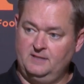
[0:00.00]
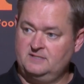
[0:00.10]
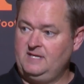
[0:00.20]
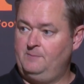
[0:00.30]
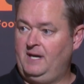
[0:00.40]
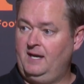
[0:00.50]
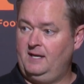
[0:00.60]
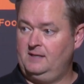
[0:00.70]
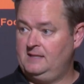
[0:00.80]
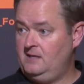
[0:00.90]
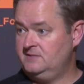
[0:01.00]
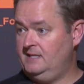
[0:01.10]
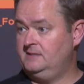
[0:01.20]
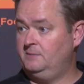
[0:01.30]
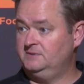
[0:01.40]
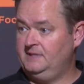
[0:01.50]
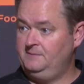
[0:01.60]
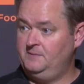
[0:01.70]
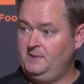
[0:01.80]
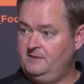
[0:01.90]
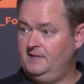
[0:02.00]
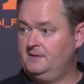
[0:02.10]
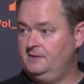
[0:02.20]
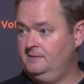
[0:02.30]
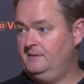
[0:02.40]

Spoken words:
a step behind allows that double team to be thicker,